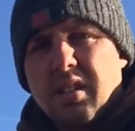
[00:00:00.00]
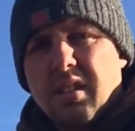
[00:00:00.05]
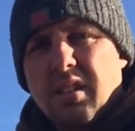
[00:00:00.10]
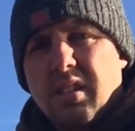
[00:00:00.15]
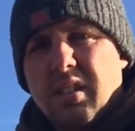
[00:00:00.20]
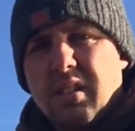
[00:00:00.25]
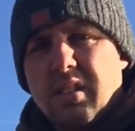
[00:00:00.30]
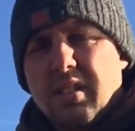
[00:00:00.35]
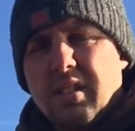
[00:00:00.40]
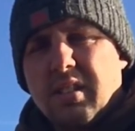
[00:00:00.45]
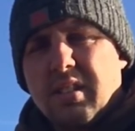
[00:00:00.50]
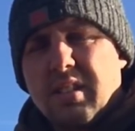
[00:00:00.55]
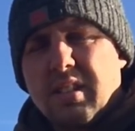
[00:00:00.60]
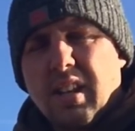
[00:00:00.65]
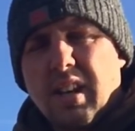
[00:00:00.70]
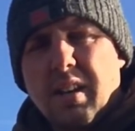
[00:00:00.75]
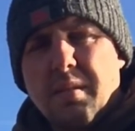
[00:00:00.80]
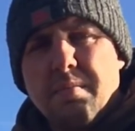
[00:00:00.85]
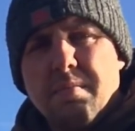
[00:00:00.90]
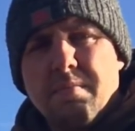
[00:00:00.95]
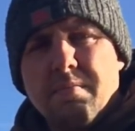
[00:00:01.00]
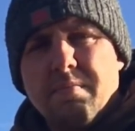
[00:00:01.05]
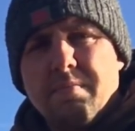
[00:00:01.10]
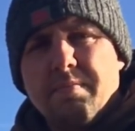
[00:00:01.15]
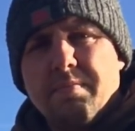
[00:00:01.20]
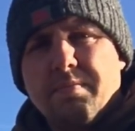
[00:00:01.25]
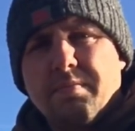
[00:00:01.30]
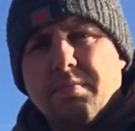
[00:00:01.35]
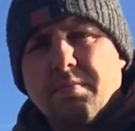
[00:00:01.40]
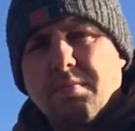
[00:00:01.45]
because
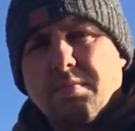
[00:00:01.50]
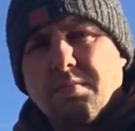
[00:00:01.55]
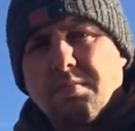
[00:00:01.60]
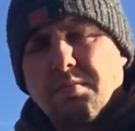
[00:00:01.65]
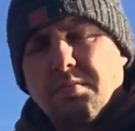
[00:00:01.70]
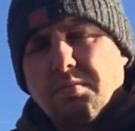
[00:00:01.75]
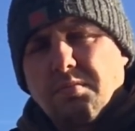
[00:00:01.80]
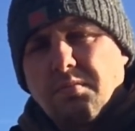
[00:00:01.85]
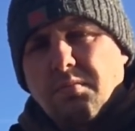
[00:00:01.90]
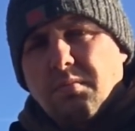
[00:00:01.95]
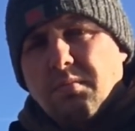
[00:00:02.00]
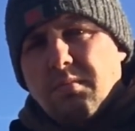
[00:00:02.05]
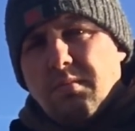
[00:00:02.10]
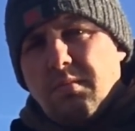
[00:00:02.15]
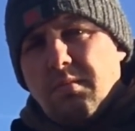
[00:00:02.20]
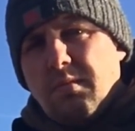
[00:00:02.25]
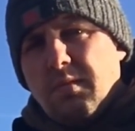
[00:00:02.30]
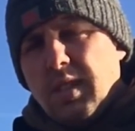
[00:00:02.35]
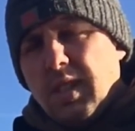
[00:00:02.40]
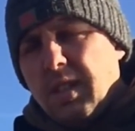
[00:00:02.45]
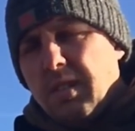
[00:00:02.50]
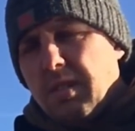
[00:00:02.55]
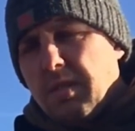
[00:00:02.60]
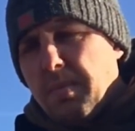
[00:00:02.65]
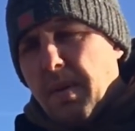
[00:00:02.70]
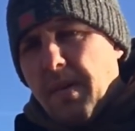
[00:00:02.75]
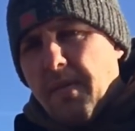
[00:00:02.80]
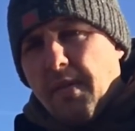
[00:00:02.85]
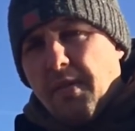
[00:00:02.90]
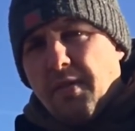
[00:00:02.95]
it was a
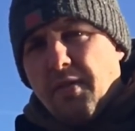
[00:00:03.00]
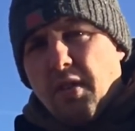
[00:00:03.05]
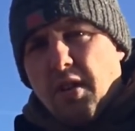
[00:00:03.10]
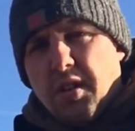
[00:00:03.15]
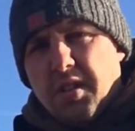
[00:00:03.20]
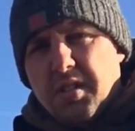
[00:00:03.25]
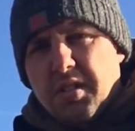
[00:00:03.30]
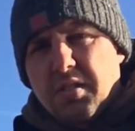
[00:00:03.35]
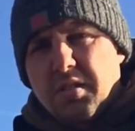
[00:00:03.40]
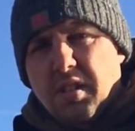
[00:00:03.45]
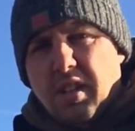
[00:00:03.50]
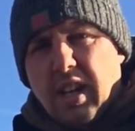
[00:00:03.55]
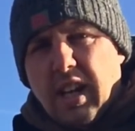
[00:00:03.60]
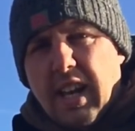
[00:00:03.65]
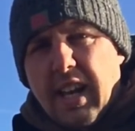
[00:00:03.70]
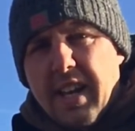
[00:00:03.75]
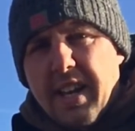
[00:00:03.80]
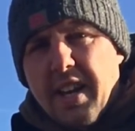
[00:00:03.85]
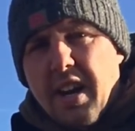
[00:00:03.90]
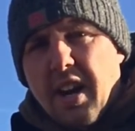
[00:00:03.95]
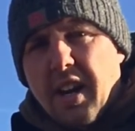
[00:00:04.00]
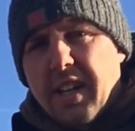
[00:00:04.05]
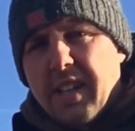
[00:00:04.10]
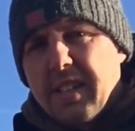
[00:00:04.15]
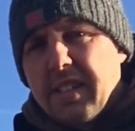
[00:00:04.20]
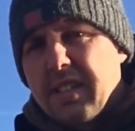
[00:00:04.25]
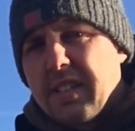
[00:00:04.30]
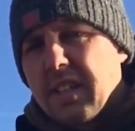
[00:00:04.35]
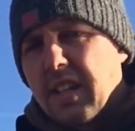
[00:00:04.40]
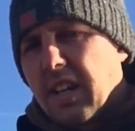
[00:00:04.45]
bit of a frost. It was a clear night,
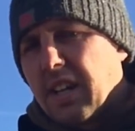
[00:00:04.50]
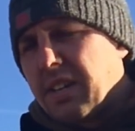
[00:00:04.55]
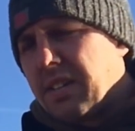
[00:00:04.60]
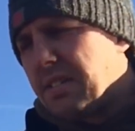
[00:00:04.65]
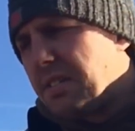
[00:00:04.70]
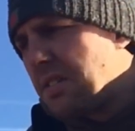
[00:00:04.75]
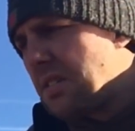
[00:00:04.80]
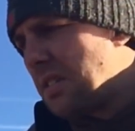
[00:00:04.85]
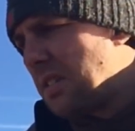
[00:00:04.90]
so